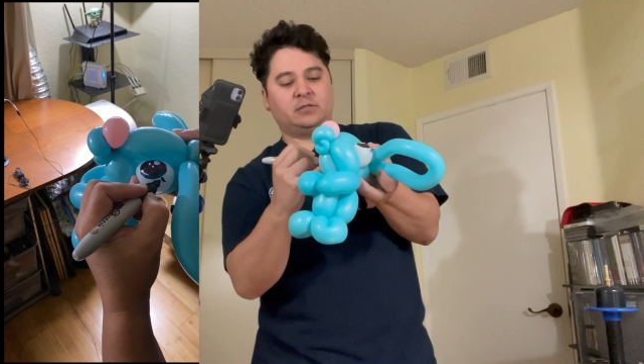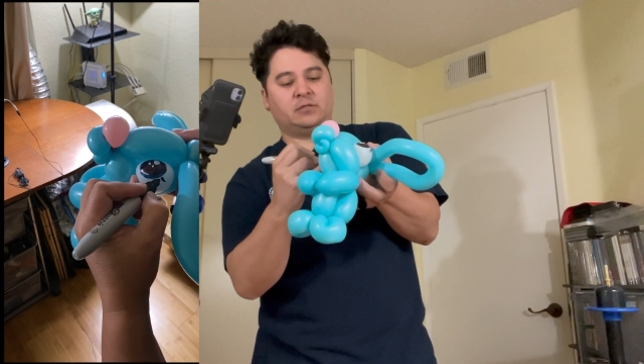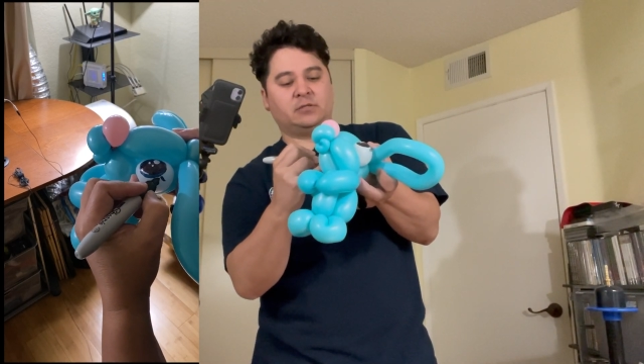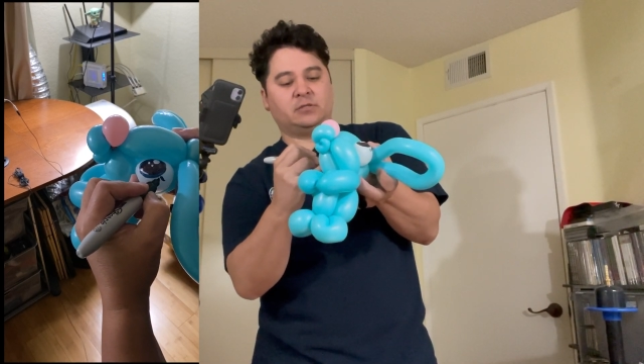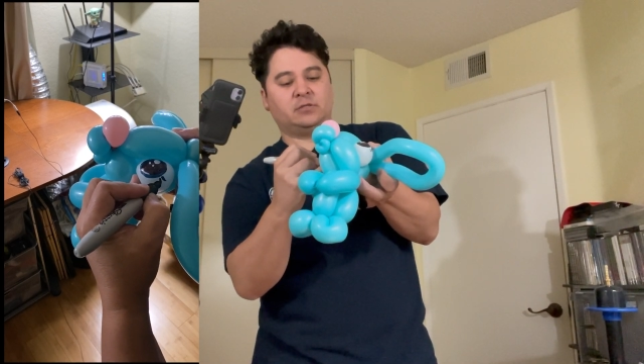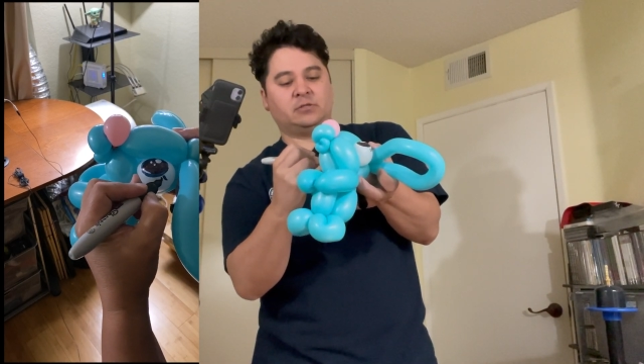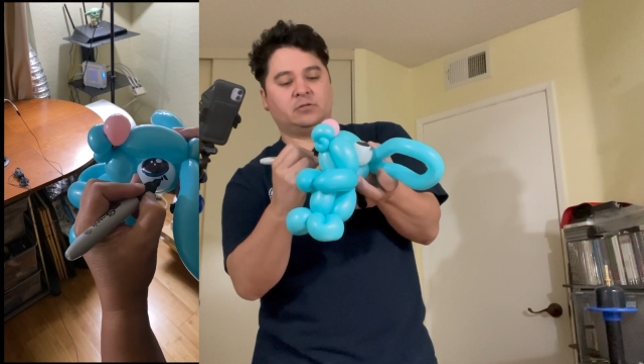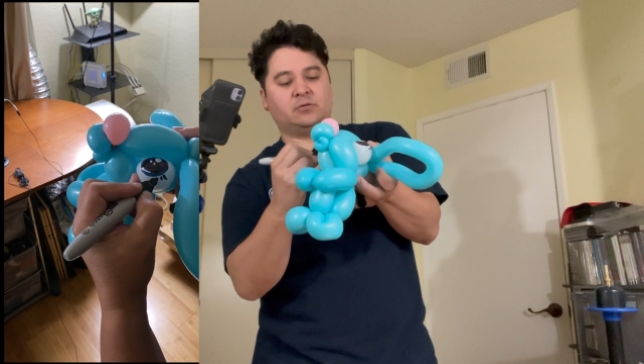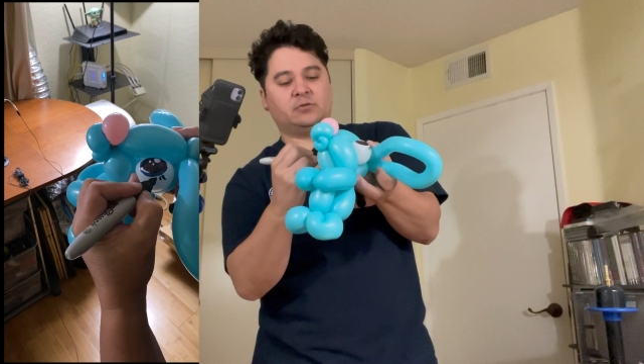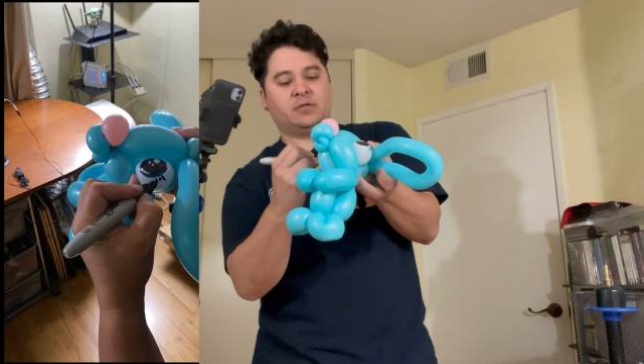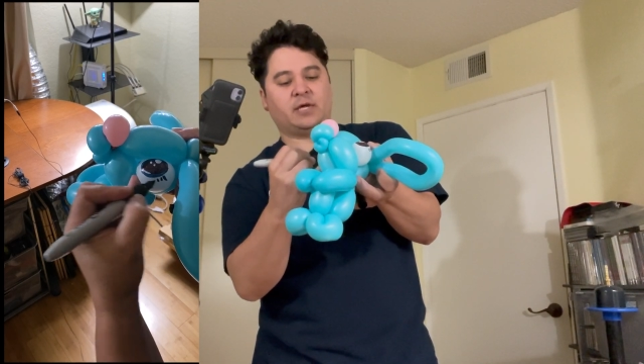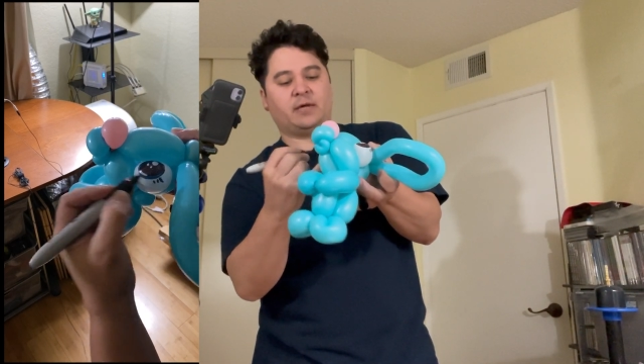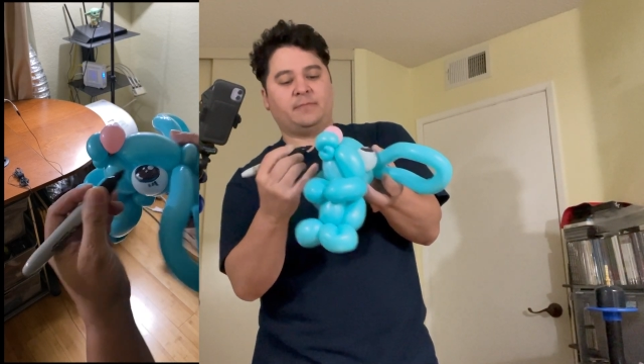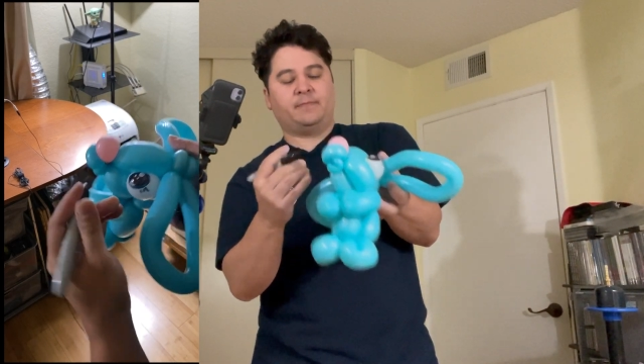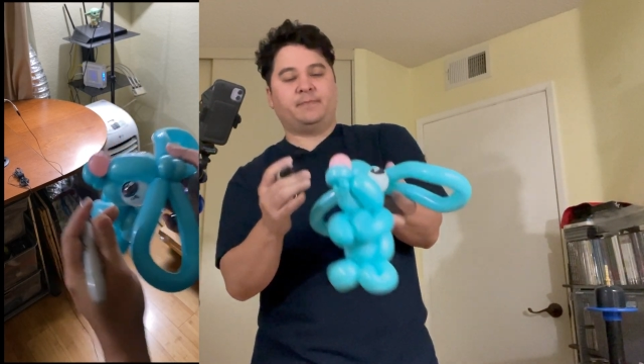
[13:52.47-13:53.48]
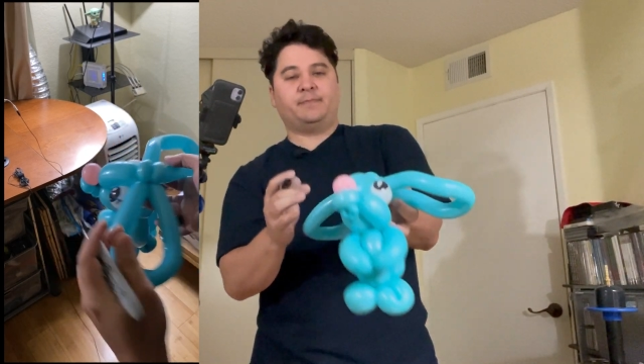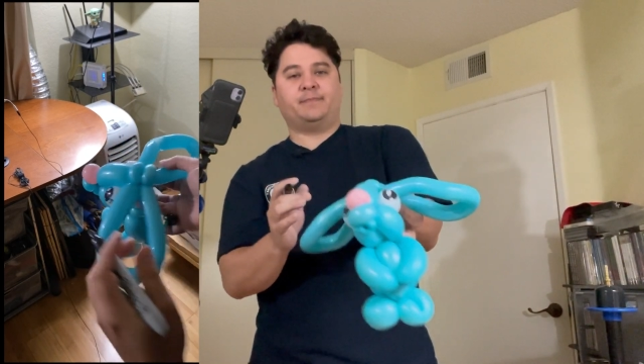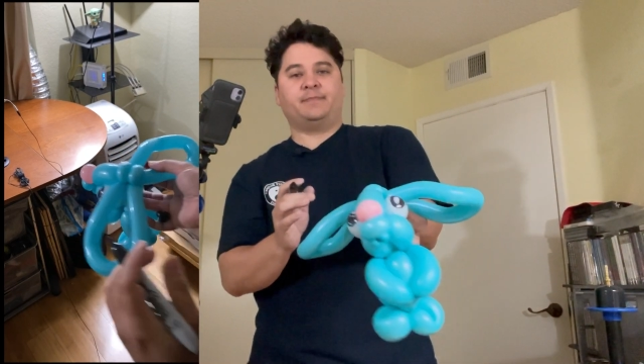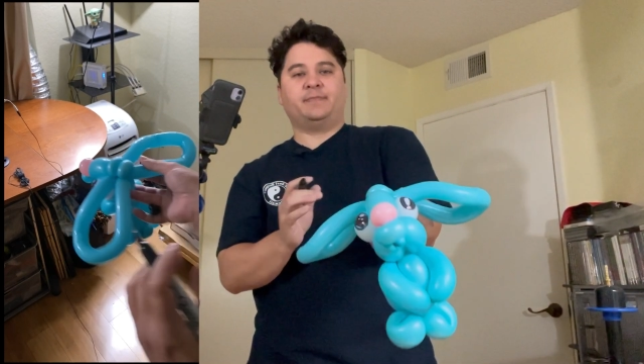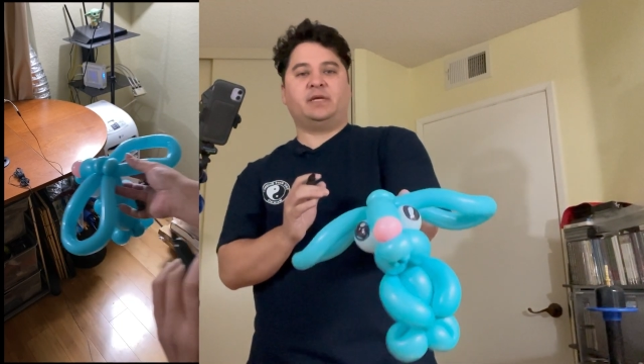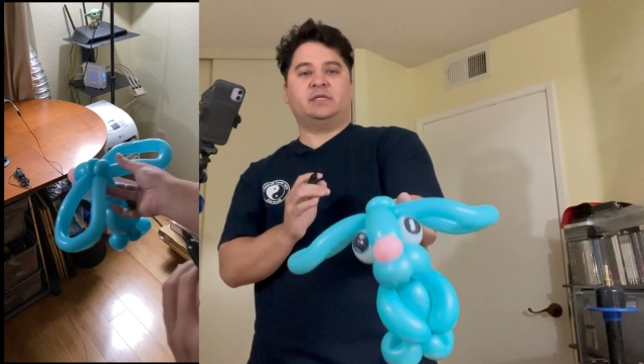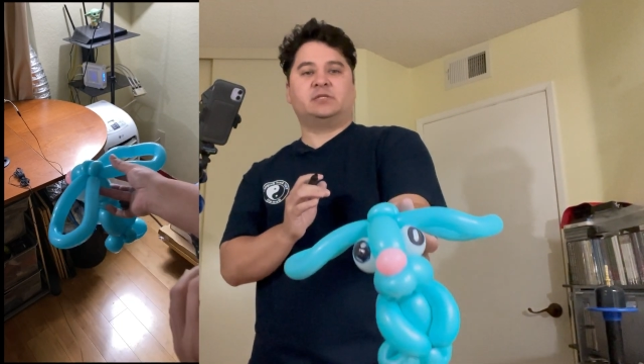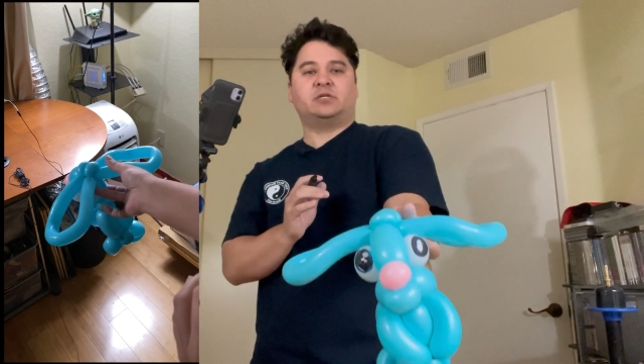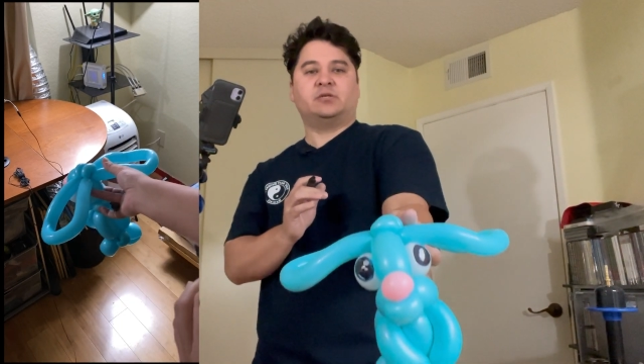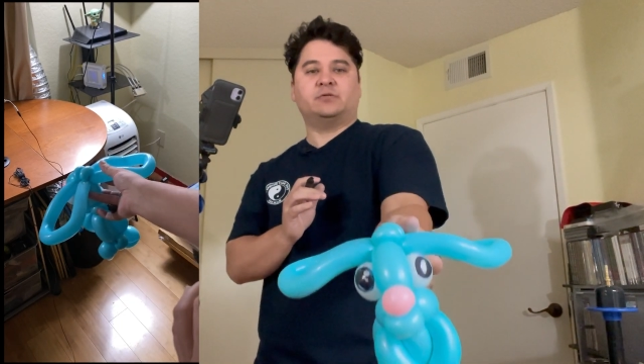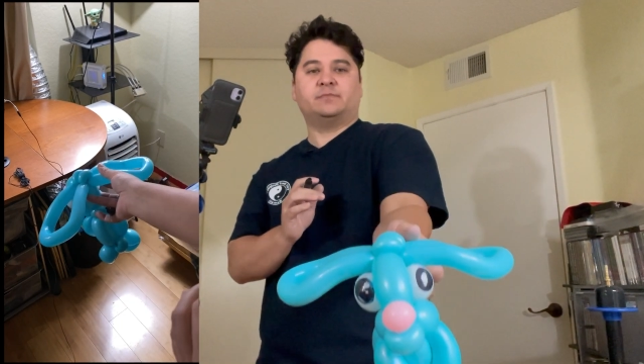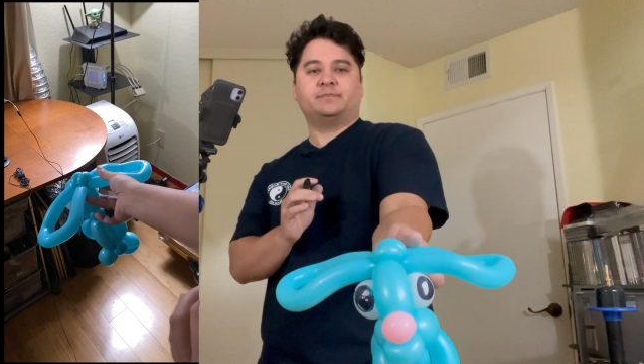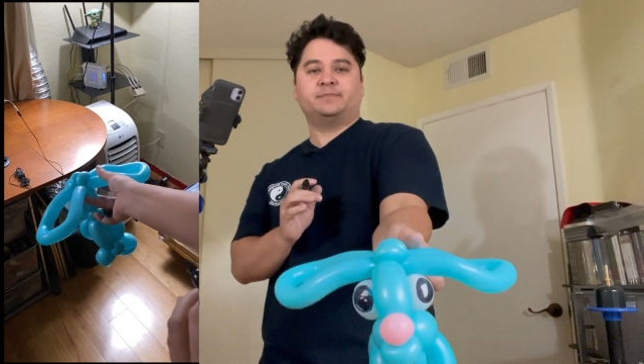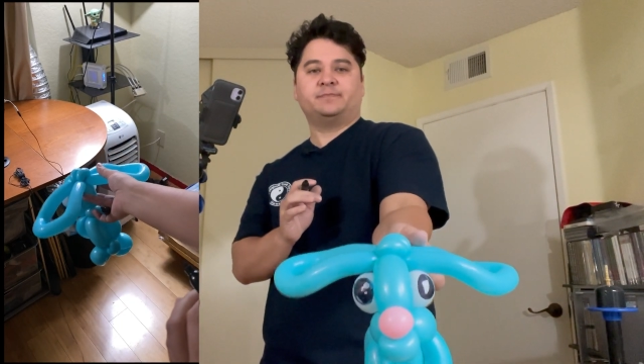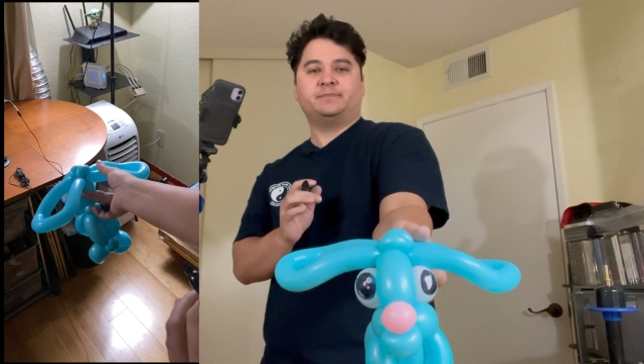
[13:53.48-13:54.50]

you can just do that. And that's cute.